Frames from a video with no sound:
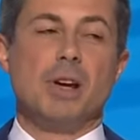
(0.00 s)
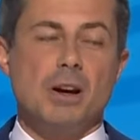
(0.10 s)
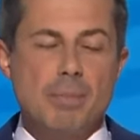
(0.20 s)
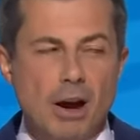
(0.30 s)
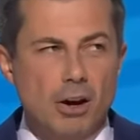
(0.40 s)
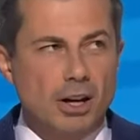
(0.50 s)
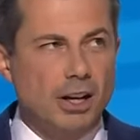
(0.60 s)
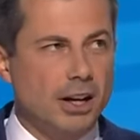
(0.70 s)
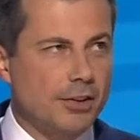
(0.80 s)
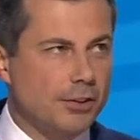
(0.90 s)
to be
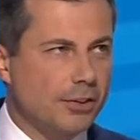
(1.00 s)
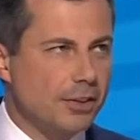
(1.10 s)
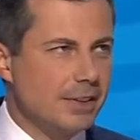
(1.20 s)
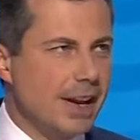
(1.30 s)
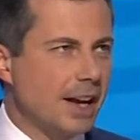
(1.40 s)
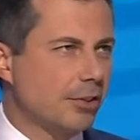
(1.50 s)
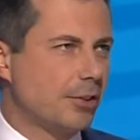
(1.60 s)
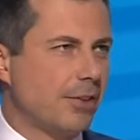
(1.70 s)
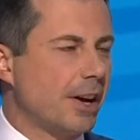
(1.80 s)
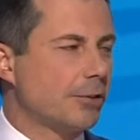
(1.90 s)
America's
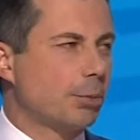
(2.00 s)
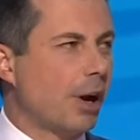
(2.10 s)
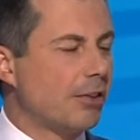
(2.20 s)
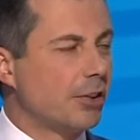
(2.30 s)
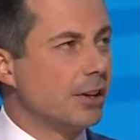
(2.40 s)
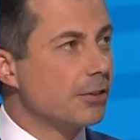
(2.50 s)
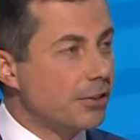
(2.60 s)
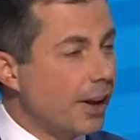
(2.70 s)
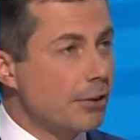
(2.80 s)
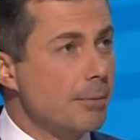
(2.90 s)
next vice
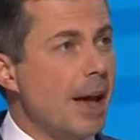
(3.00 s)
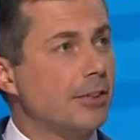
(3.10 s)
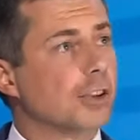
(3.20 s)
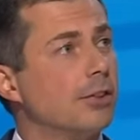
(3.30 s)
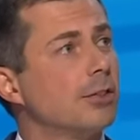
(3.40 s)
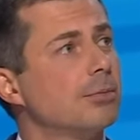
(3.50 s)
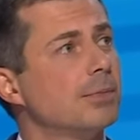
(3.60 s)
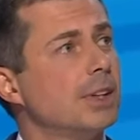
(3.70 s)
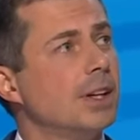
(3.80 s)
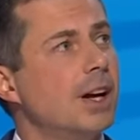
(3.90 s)
president sends a message.